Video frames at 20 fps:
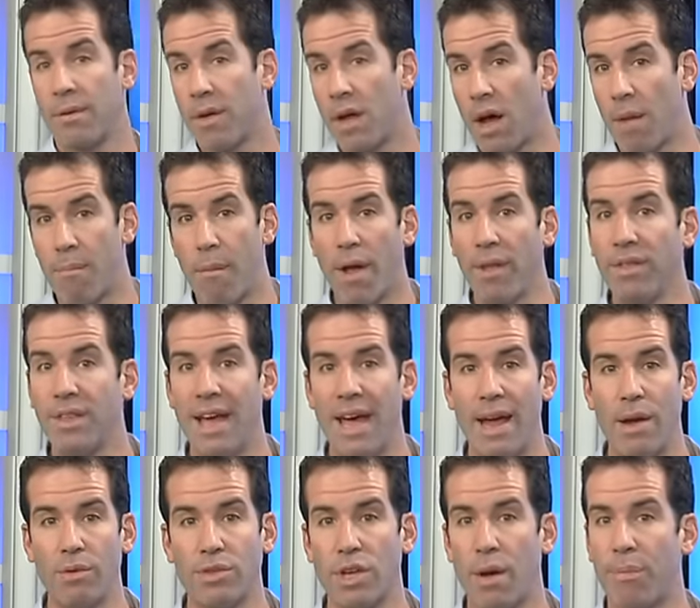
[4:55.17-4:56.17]
Uh,
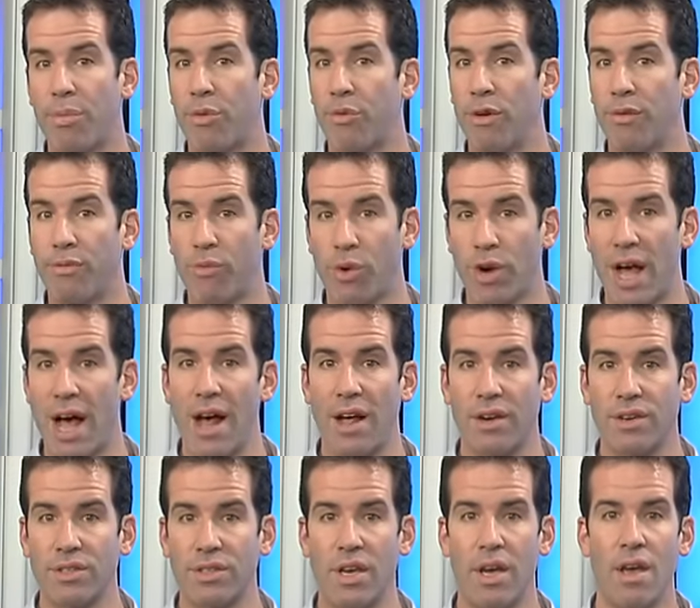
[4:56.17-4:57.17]
Monday was up three, four
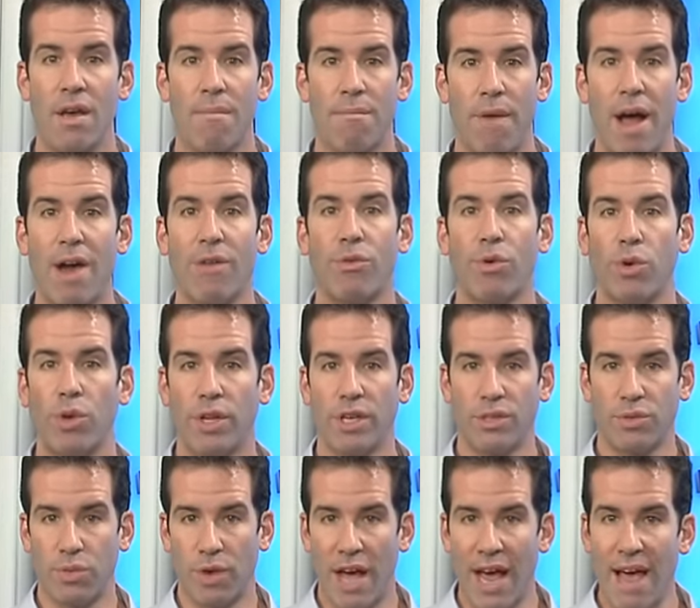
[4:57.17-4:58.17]
dollars. My rule
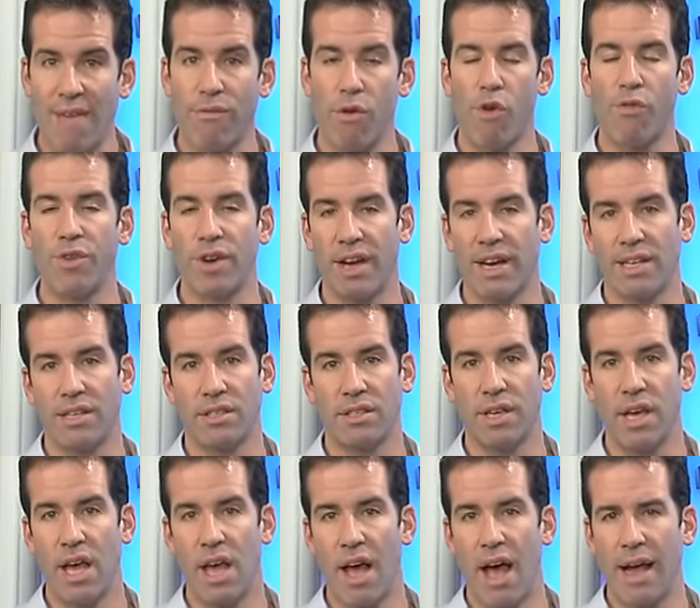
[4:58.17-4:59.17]
is when I have overnights,
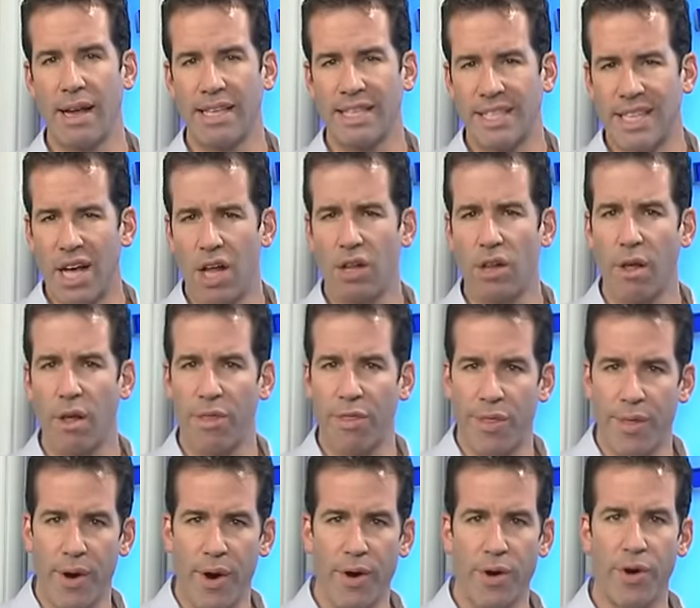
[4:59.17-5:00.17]
I sell a
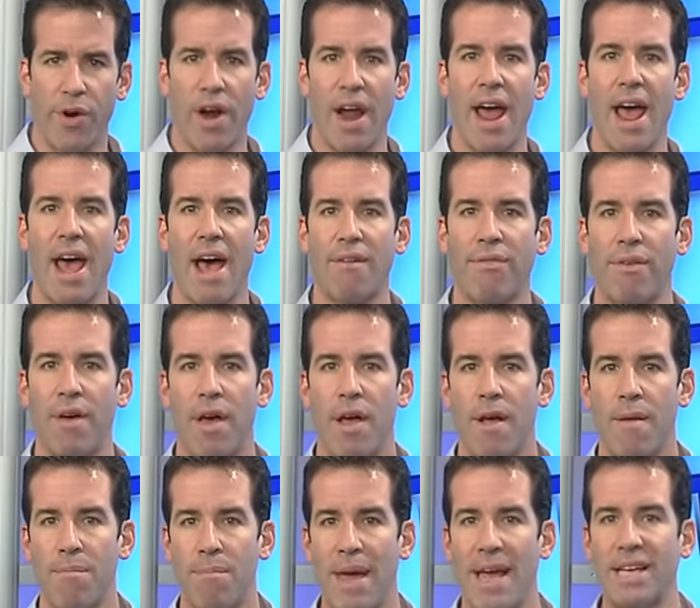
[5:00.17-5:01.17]
third or half
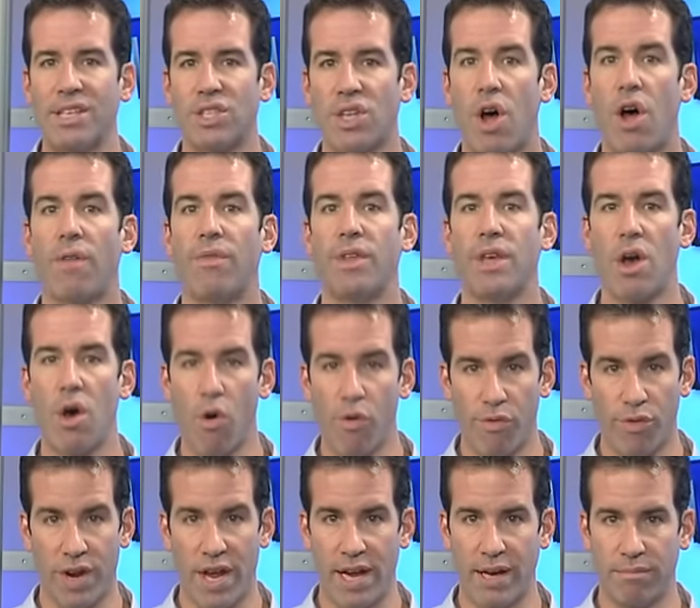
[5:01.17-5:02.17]
based on the
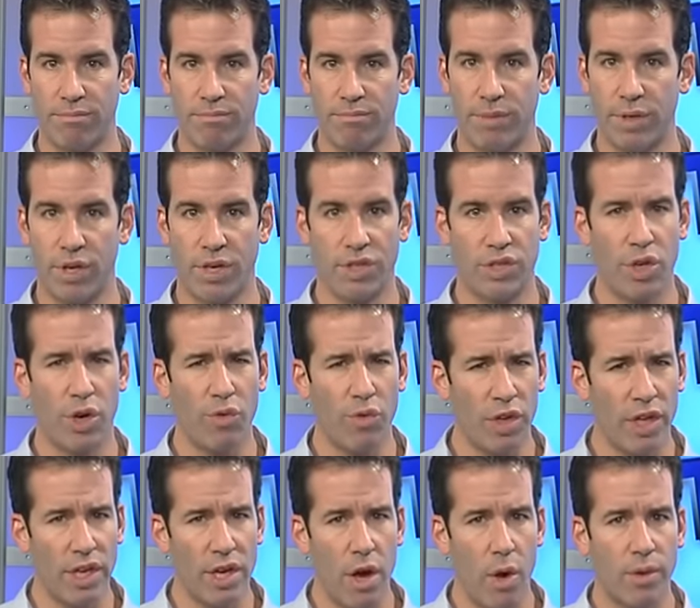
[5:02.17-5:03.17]
overnight because you don't
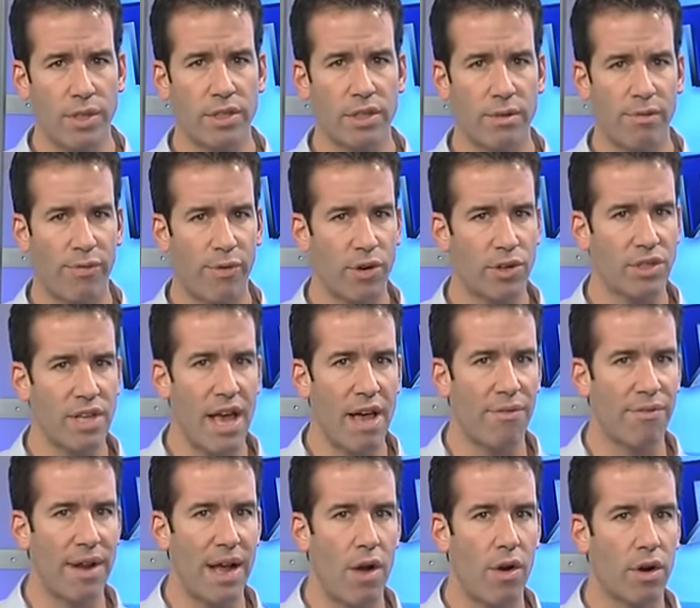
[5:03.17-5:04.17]
really know what the first
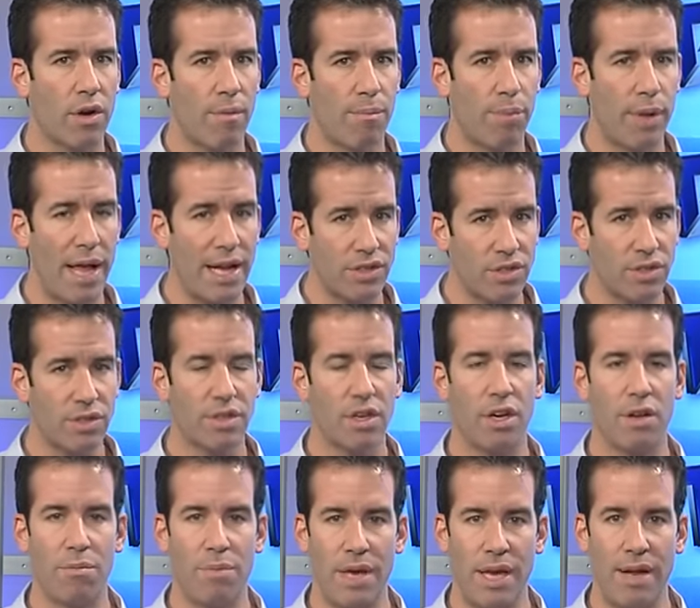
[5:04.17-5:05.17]
half an hour complexion is
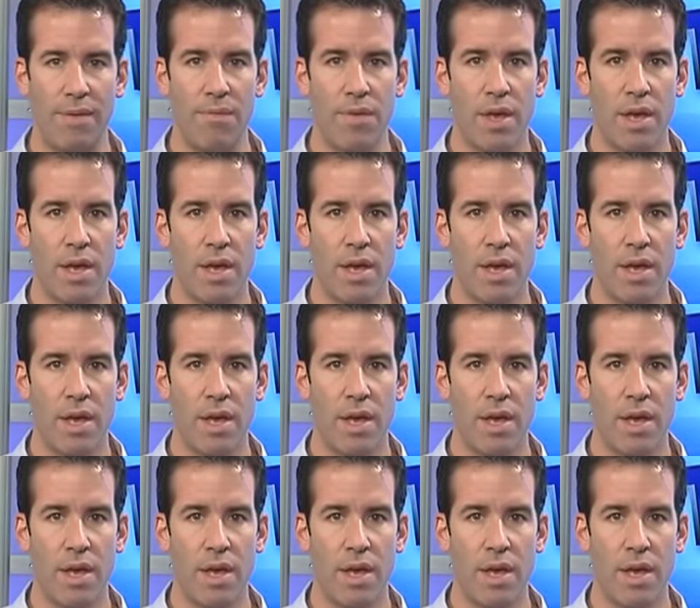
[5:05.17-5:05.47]
going to be.